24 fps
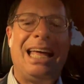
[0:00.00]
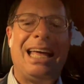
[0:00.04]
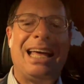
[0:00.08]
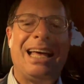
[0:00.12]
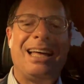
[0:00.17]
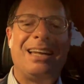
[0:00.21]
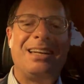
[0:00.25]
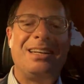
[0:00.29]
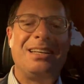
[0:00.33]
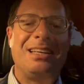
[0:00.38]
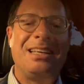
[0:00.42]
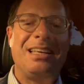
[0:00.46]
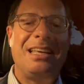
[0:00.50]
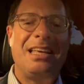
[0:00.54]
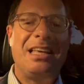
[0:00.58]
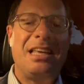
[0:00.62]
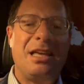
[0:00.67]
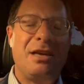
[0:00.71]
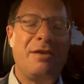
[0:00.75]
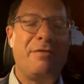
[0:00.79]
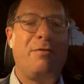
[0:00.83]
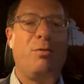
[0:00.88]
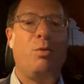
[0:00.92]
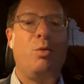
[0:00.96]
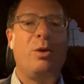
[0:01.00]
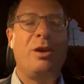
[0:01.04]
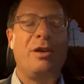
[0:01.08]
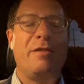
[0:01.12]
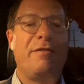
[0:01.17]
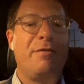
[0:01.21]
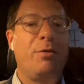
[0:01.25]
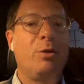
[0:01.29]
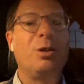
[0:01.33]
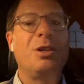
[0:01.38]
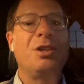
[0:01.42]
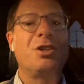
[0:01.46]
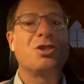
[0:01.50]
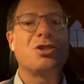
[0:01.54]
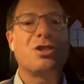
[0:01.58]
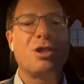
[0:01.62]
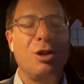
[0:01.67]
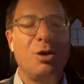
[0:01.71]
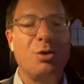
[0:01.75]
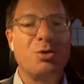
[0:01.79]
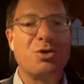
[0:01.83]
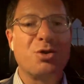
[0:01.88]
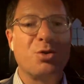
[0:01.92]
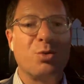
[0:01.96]
And if we fully
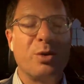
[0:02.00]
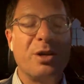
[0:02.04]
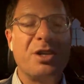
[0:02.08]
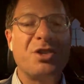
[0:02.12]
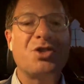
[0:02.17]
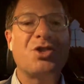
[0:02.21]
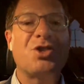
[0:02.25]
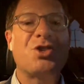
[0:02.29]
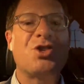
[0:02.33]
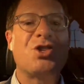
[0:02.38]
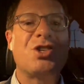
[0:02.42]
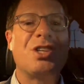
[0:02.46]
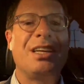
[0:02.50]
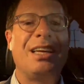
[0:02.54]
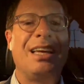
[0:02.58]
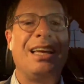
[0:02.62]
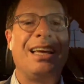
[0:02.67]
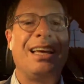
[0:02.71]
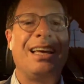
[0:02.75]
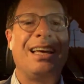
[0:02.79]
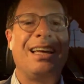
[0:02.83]
disclose the risks,